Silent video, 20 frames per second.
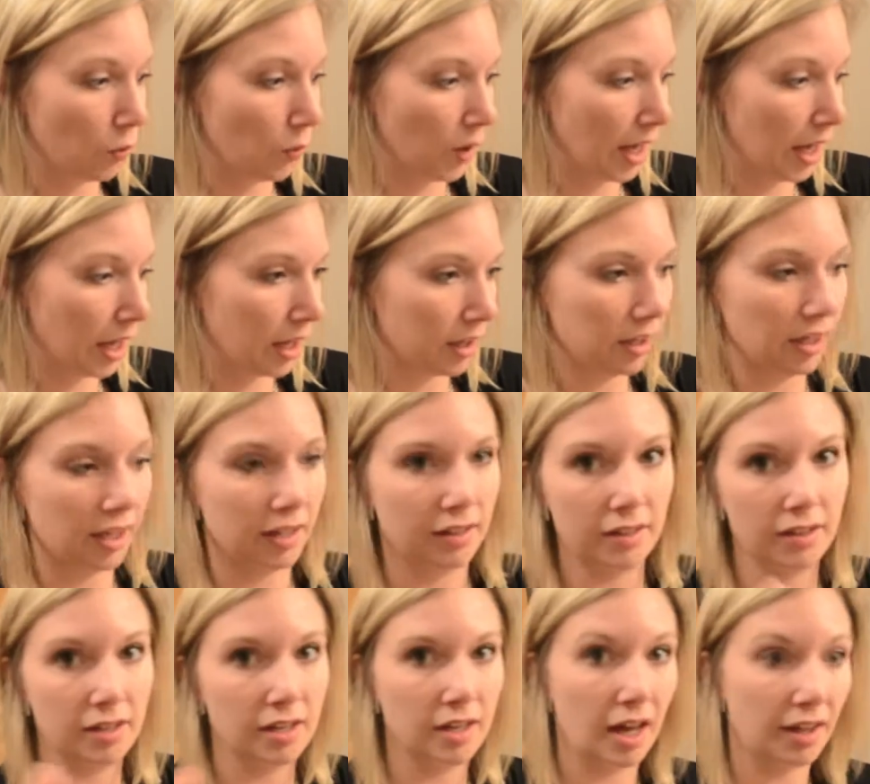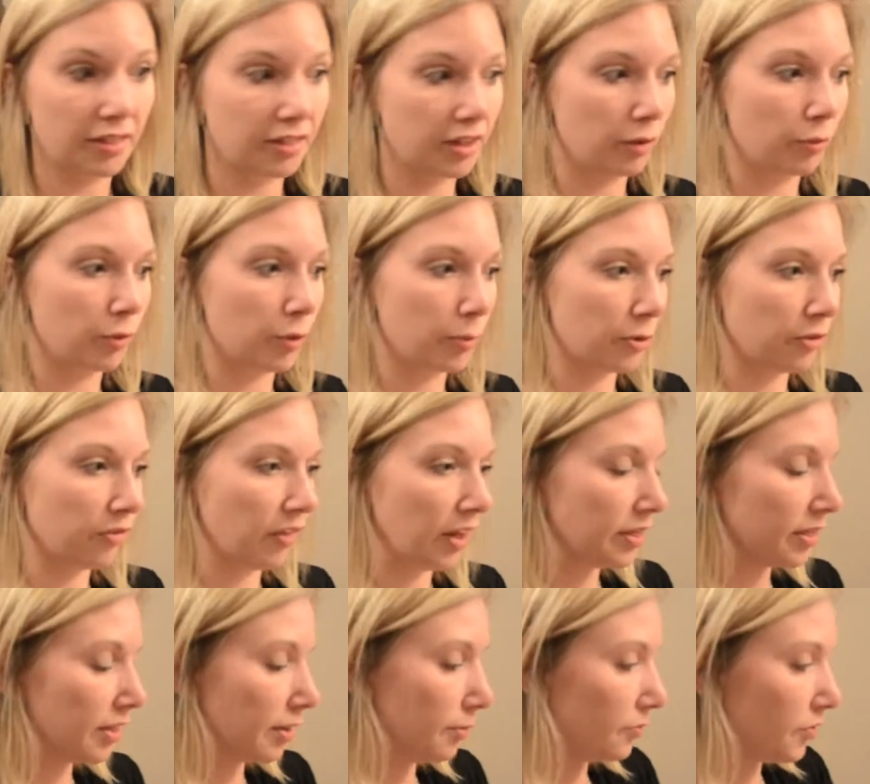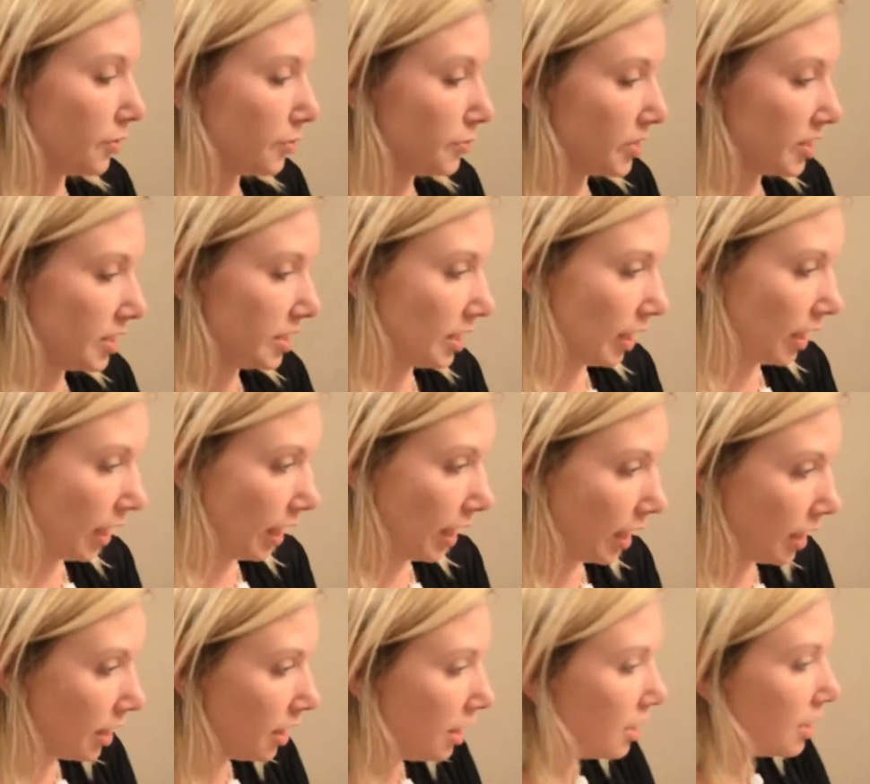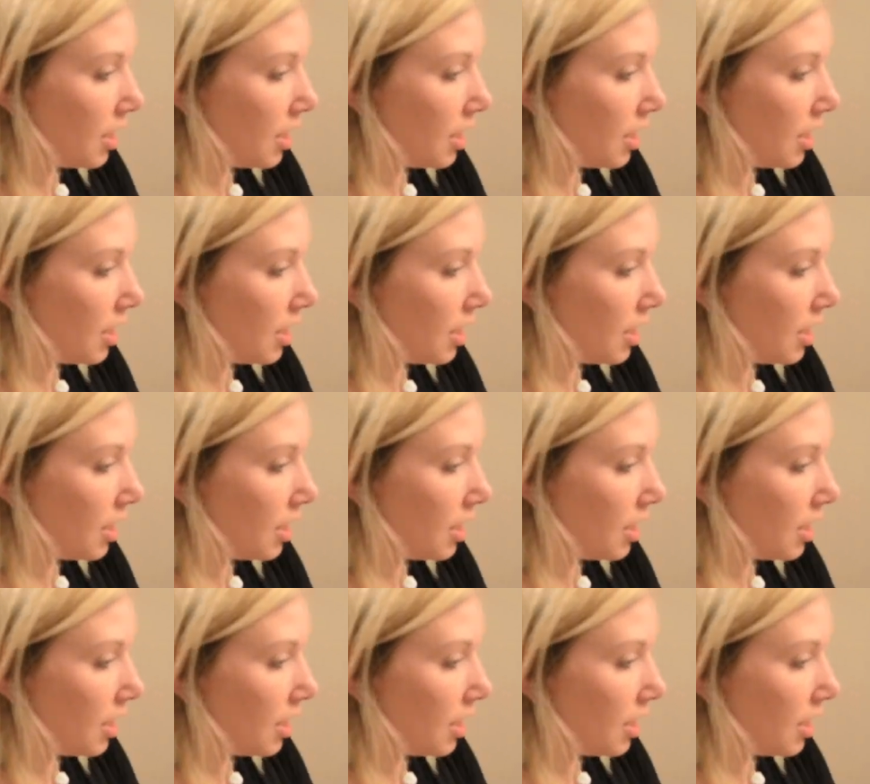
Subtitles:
well and nothing will prevent them from sticking.